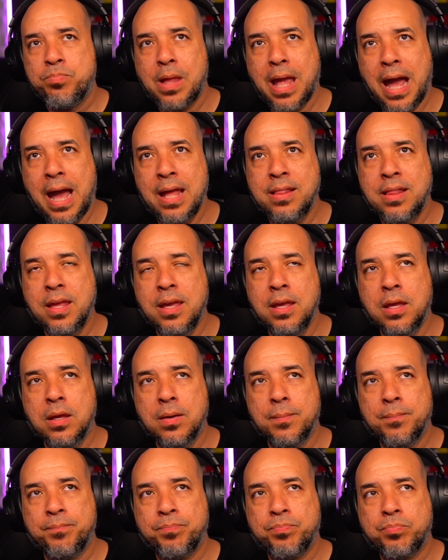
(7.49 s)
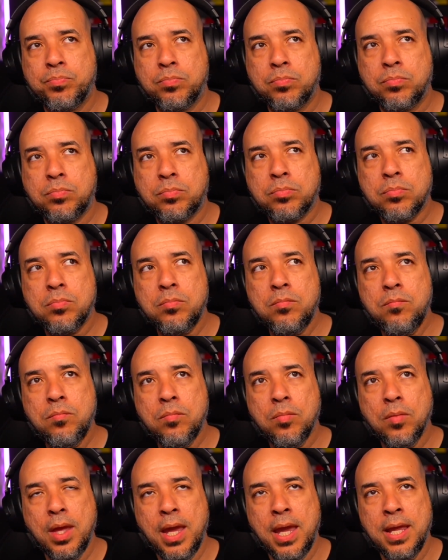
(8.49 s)
I think
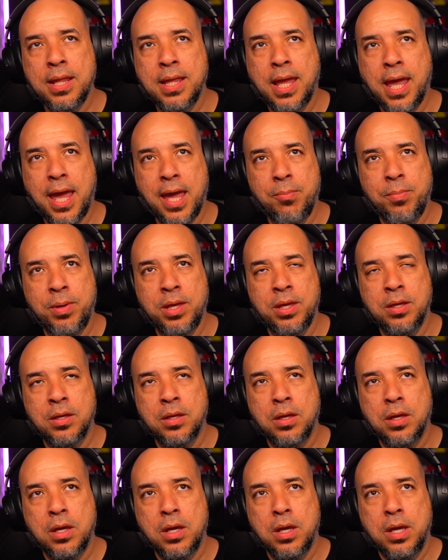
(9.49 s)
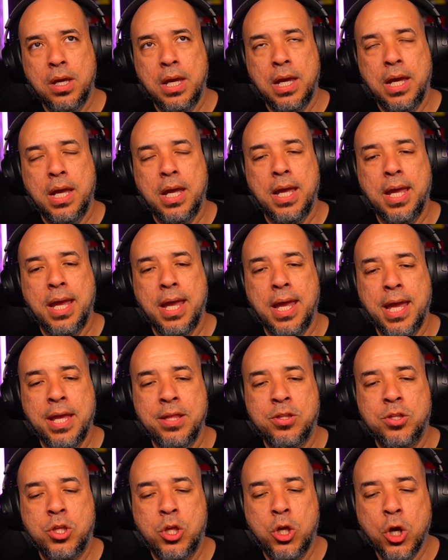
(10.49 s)
in gaming,
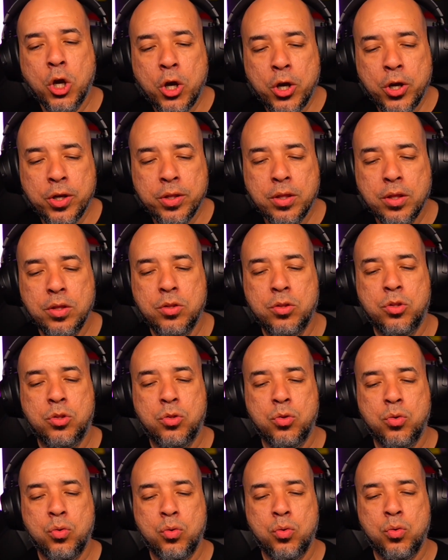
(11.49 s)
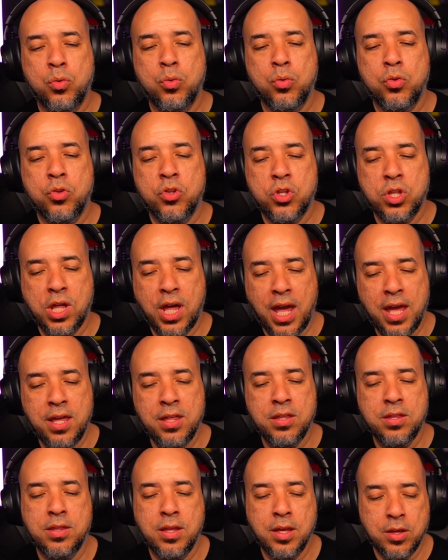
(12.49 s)
it's good to
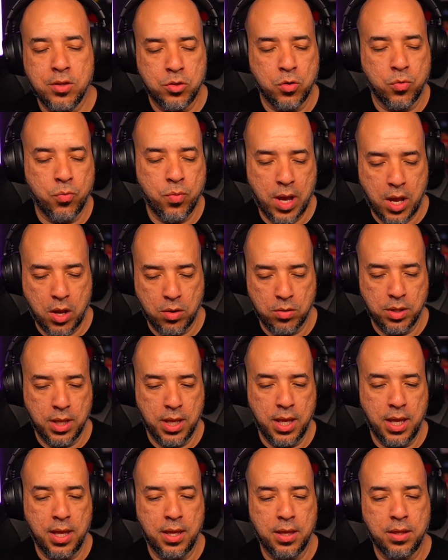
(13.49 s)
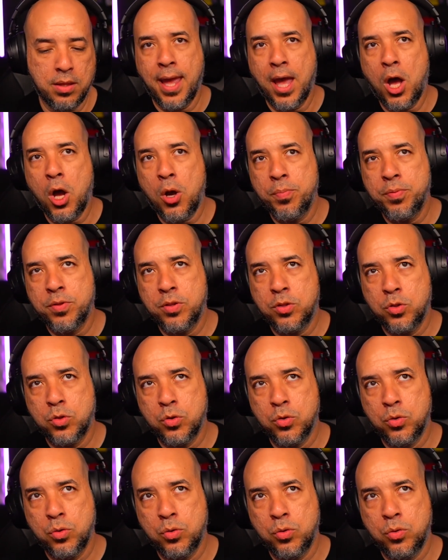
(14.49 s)
change things around. It helps
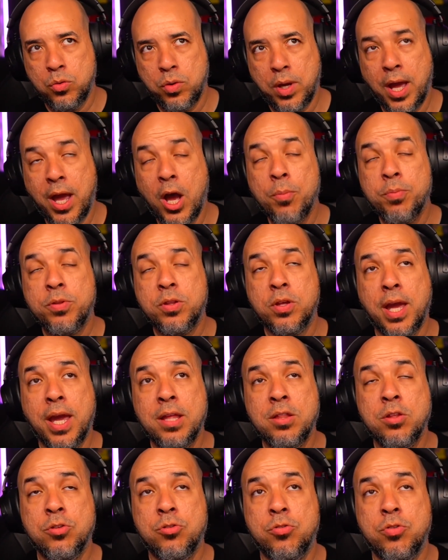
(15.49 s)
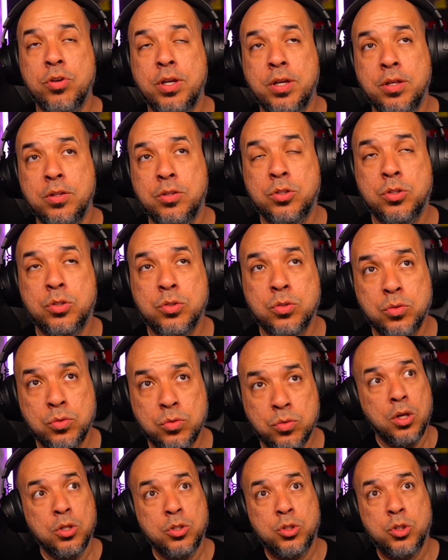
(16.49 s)
the industry
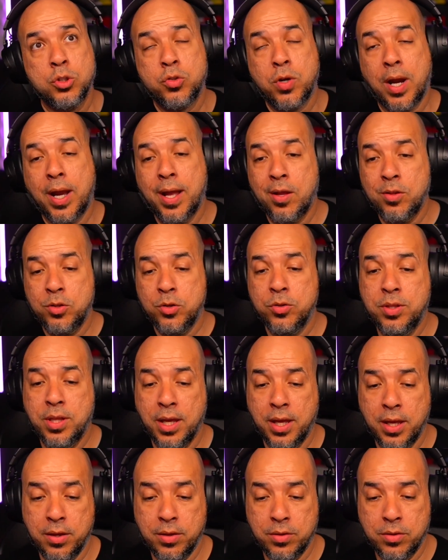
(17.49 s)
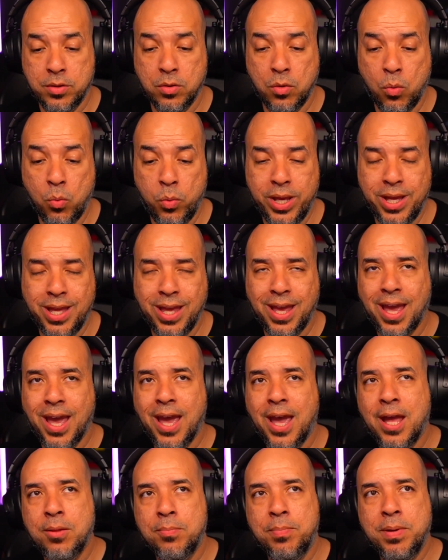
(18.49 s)
to try out new things. We
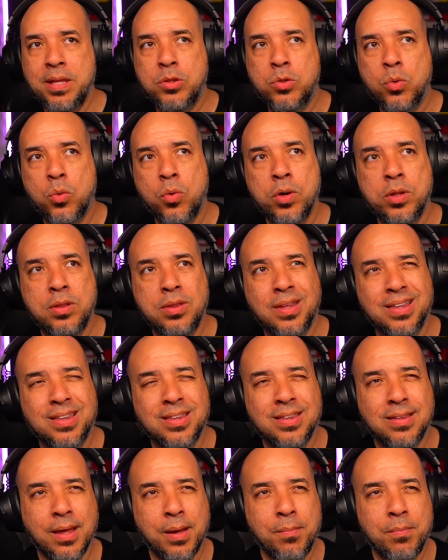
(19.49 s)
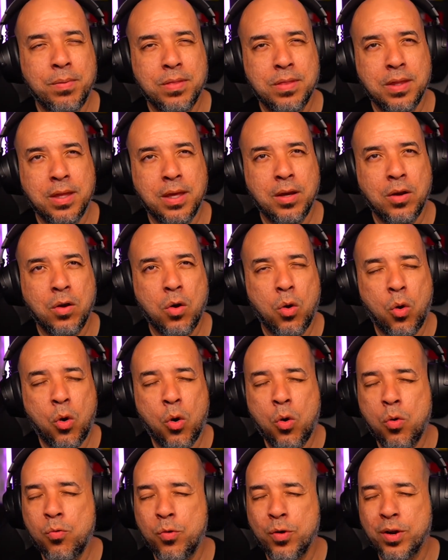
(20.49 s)
can't be doing the same thing
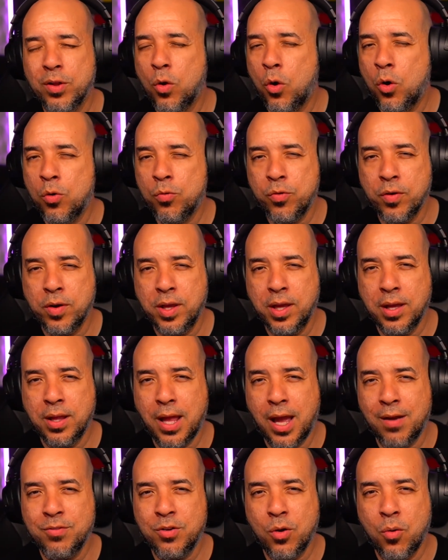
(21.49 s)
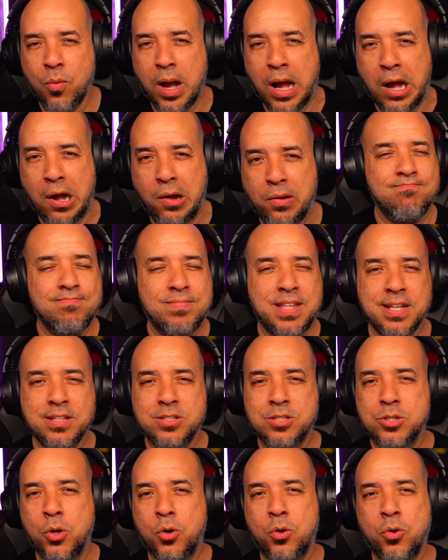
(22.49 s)
over and over again. After a while,
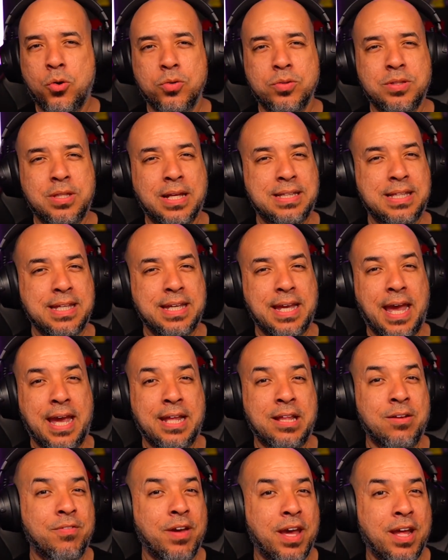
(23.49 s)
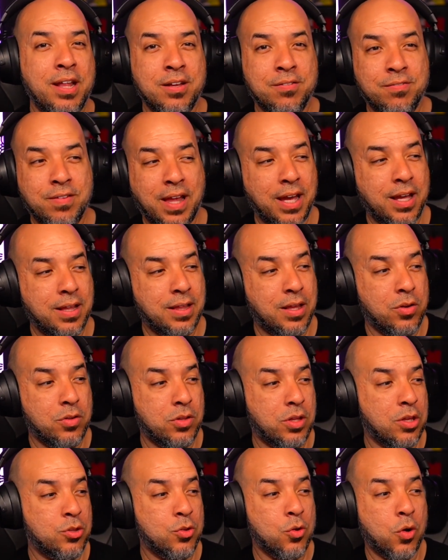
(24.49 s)
there's nothing innovative. Like
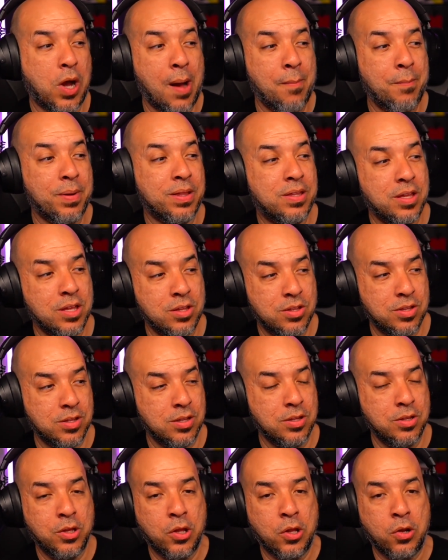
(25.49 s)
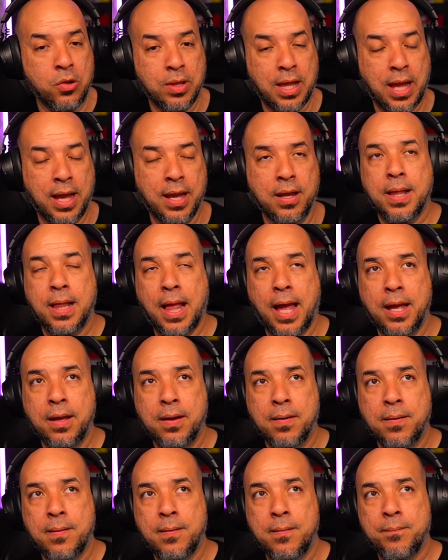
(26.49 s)
there's no competition. You know, like
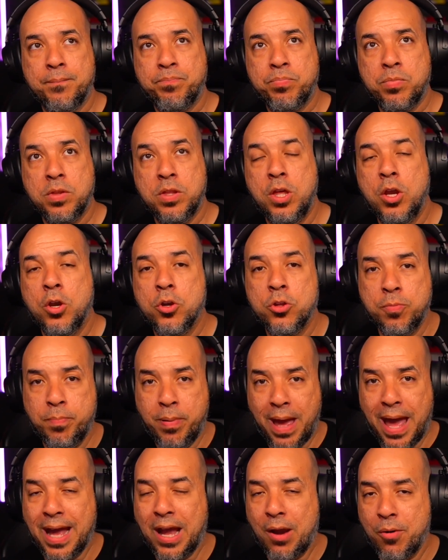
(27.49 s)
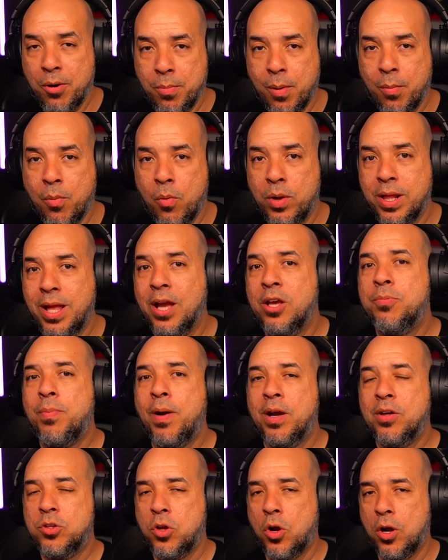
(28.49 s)
years back, I remember when
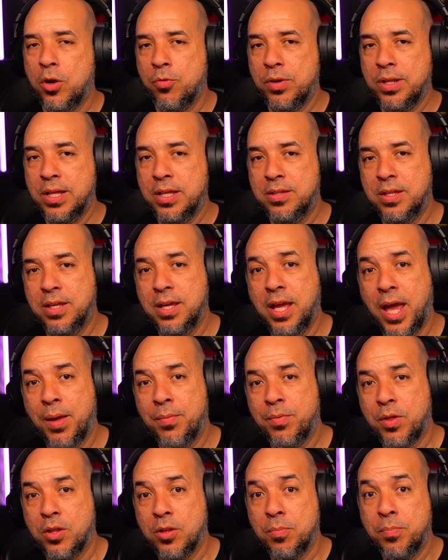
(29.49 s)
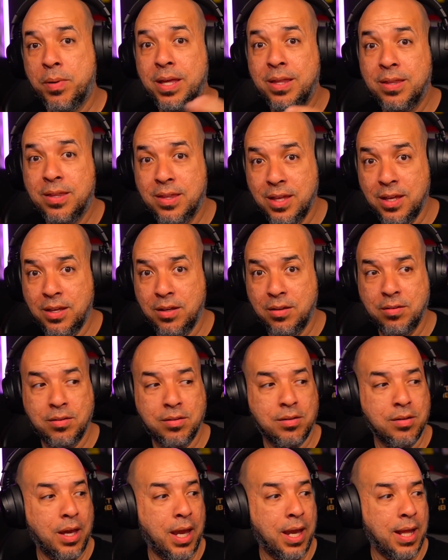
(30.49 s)
Xbox started releasing games on the PC,
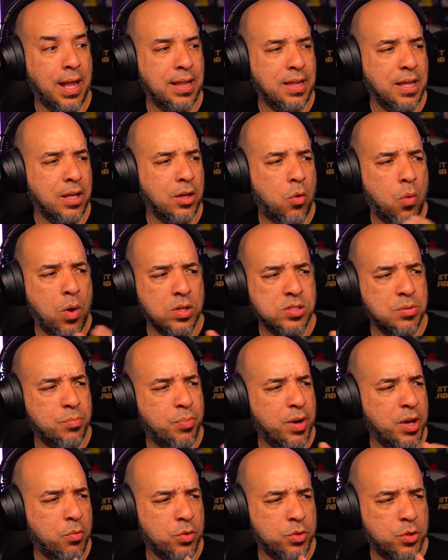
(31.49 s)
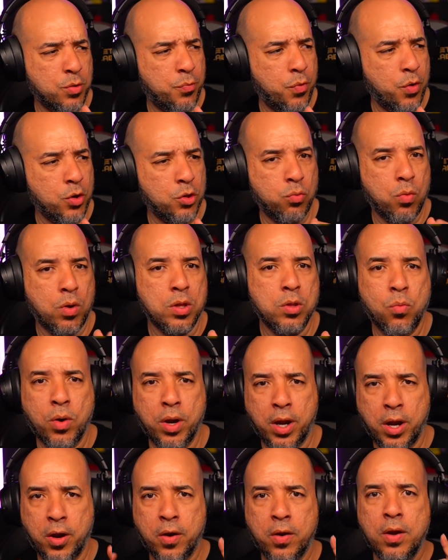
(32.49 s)
and I think Quantum Break was the first one
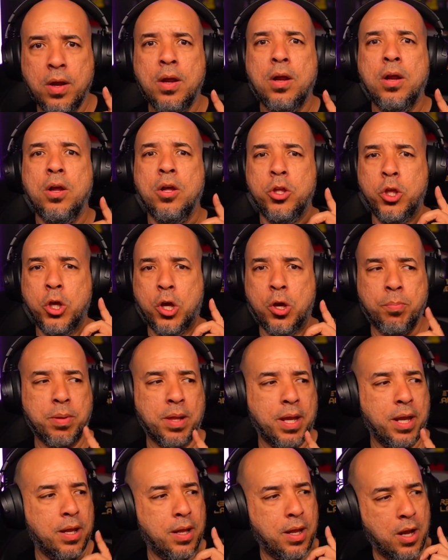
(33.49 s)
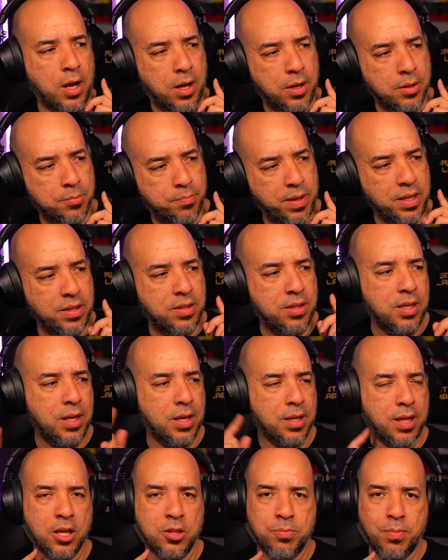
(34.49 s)
where you could play it on PC
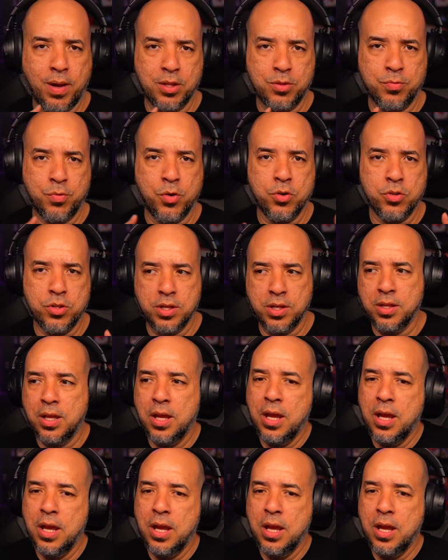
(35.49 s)
and Xbox version.